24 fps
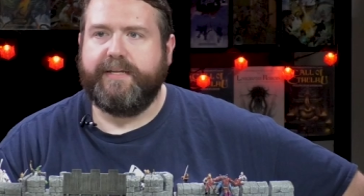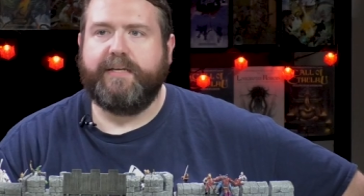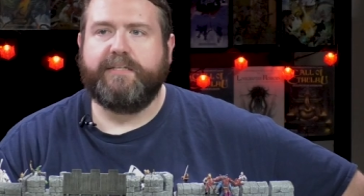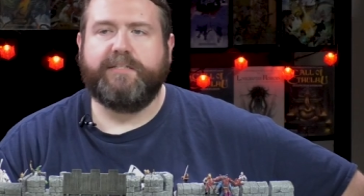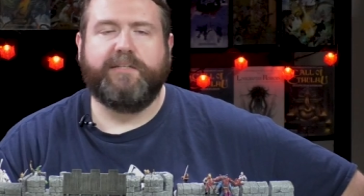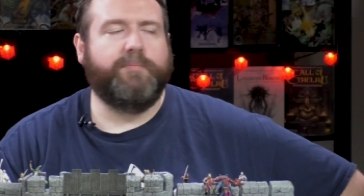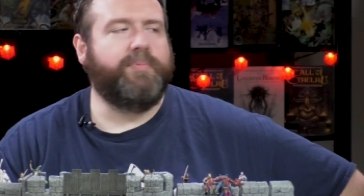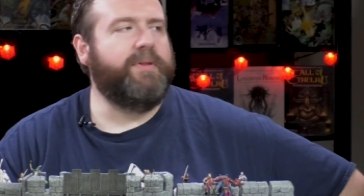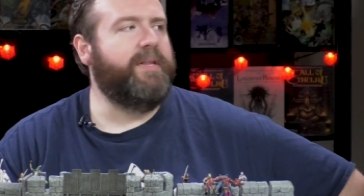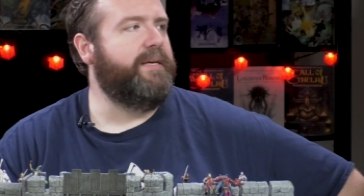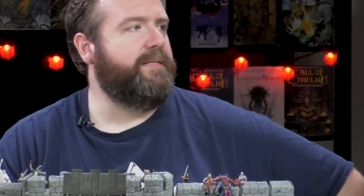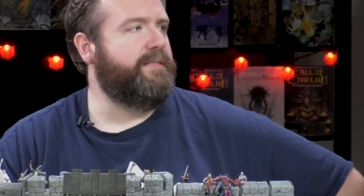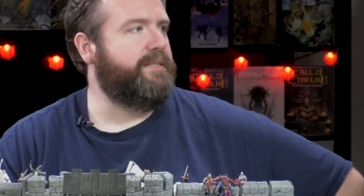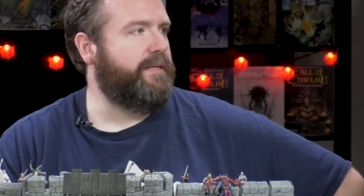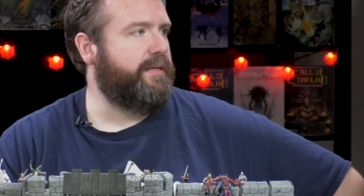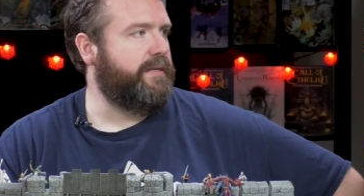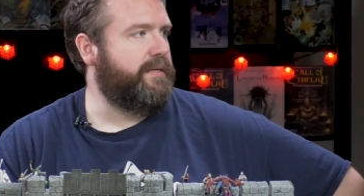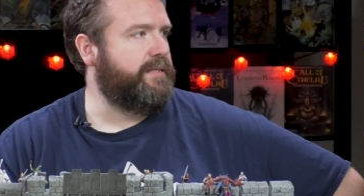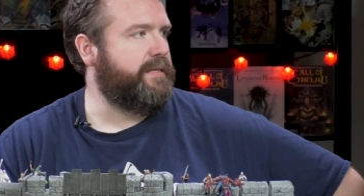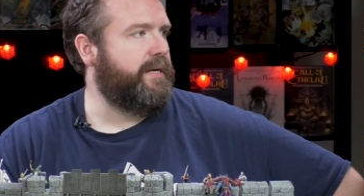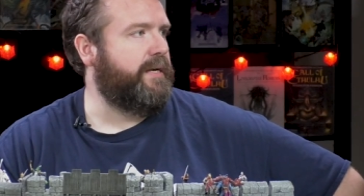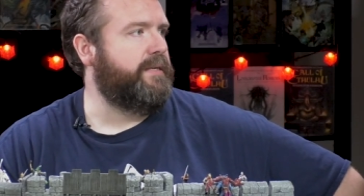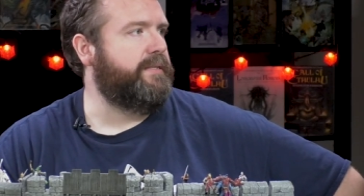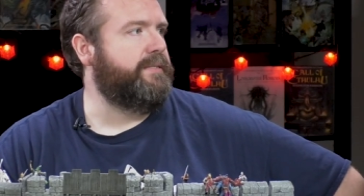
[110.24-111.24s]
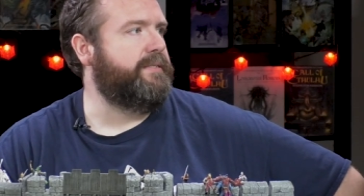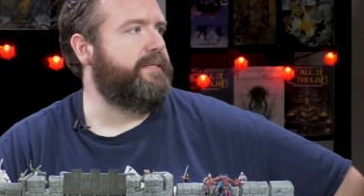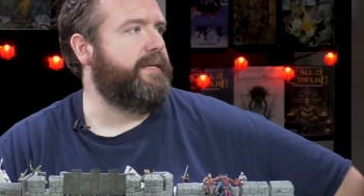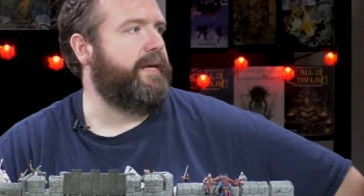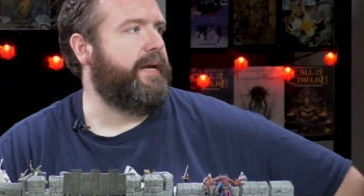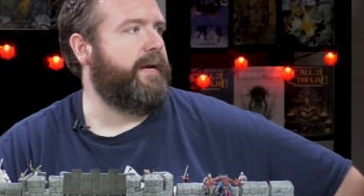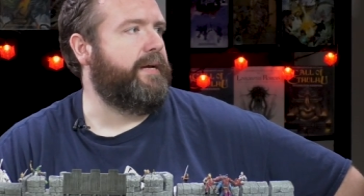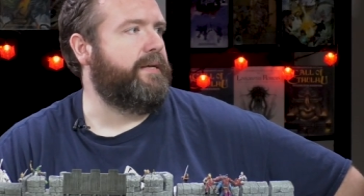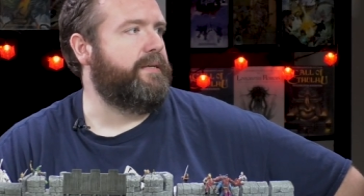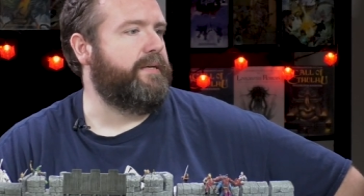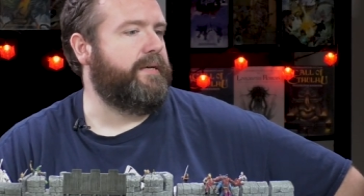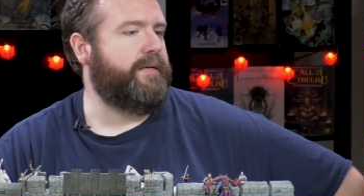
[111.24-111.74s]
takes the place that it does
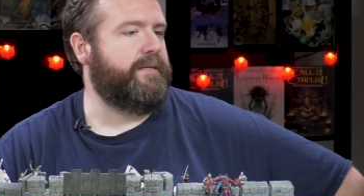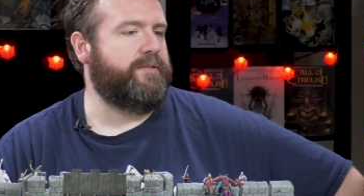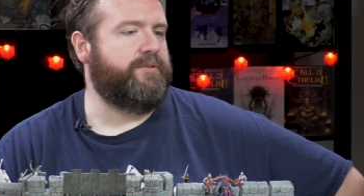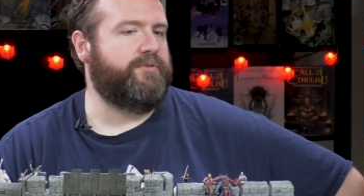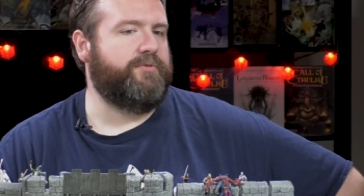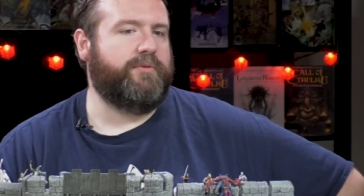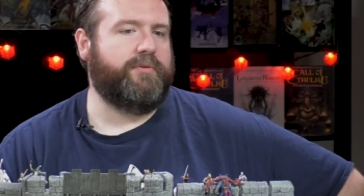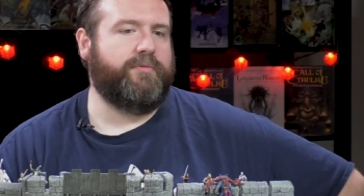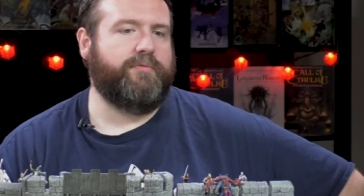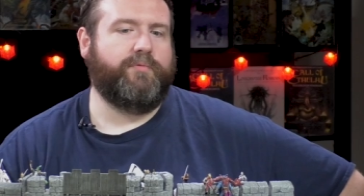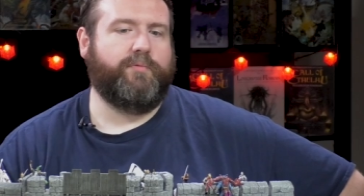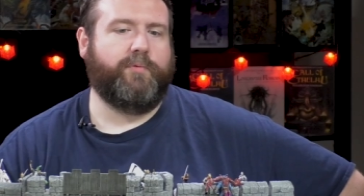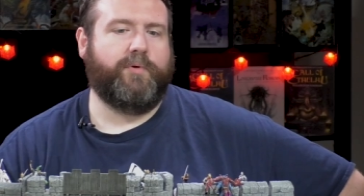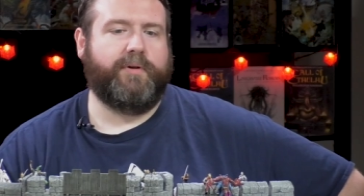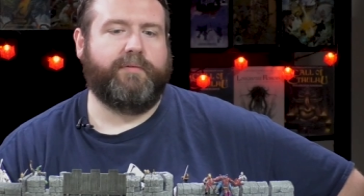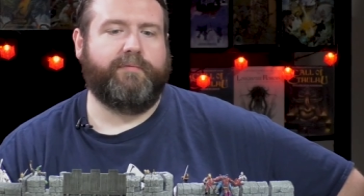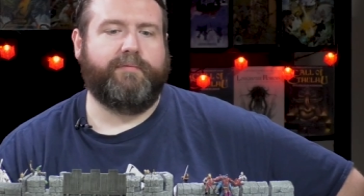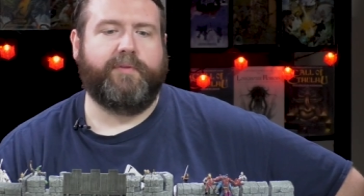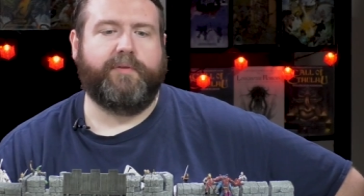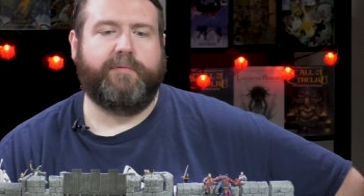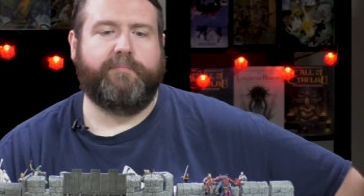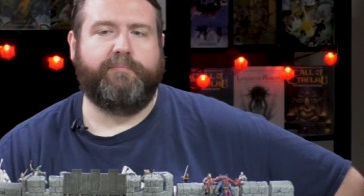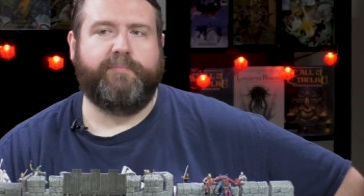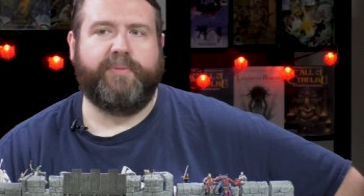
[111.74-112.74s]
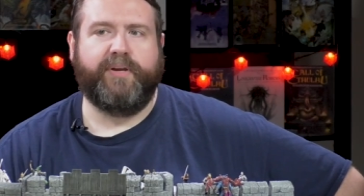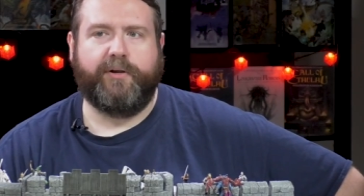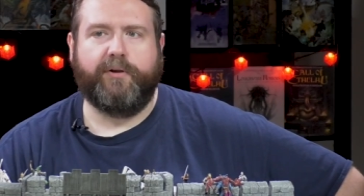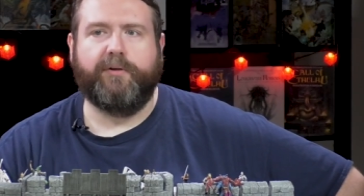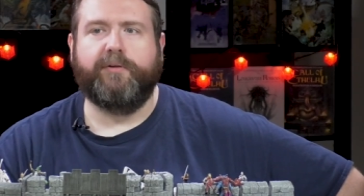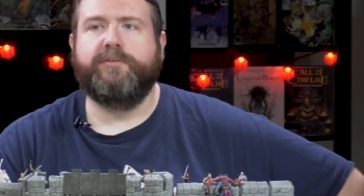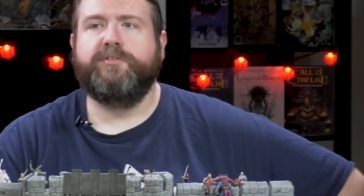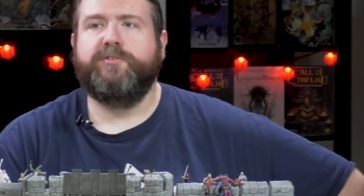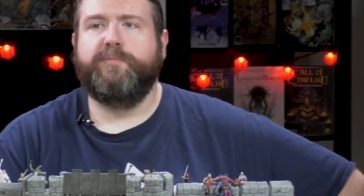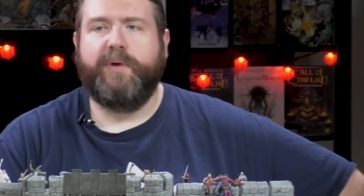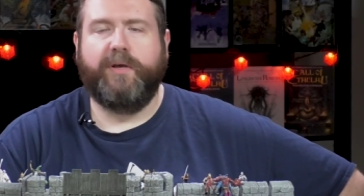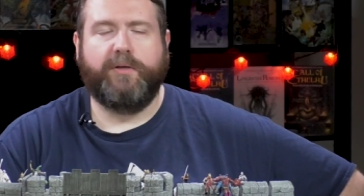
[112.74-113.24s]
as, as sort of one of the
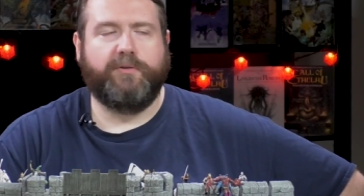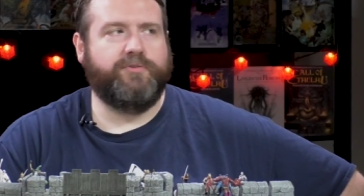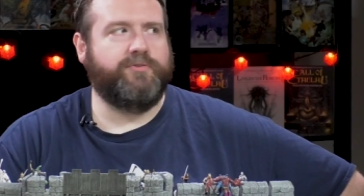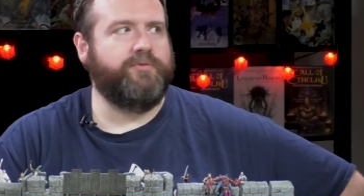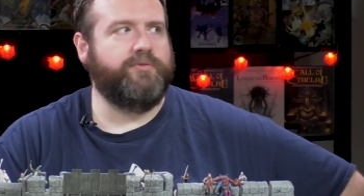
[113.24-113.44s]
bigger spell